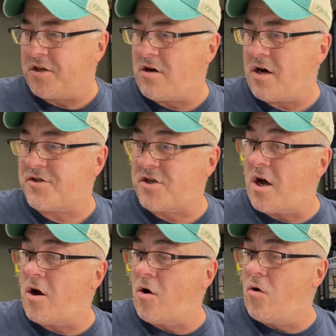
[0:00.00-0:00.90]
cost.
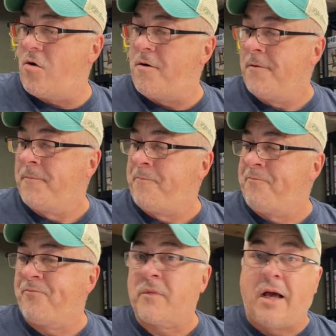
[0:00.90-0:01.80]
So
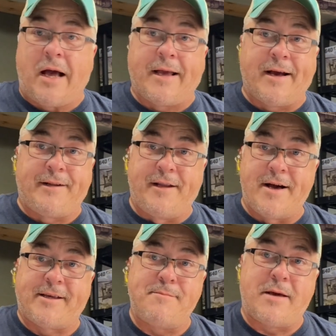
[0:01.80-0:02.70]
I got
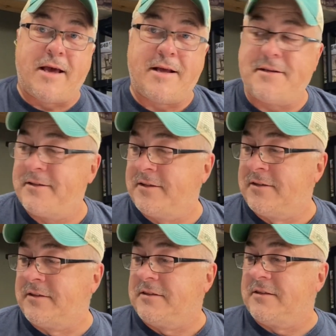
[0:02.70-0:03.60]
lucky, man.
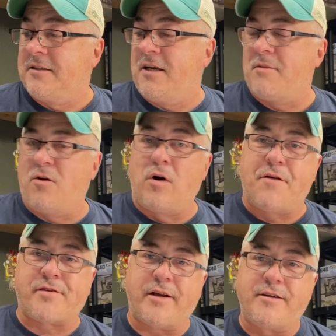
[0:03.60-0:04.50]
And my
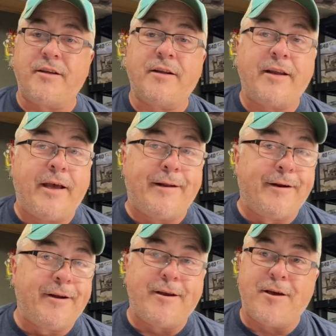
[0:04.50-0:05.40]
wife's like, do you need it
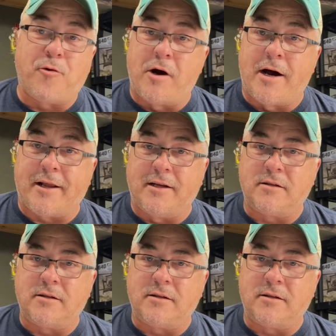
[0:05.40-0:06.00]
or do you want it?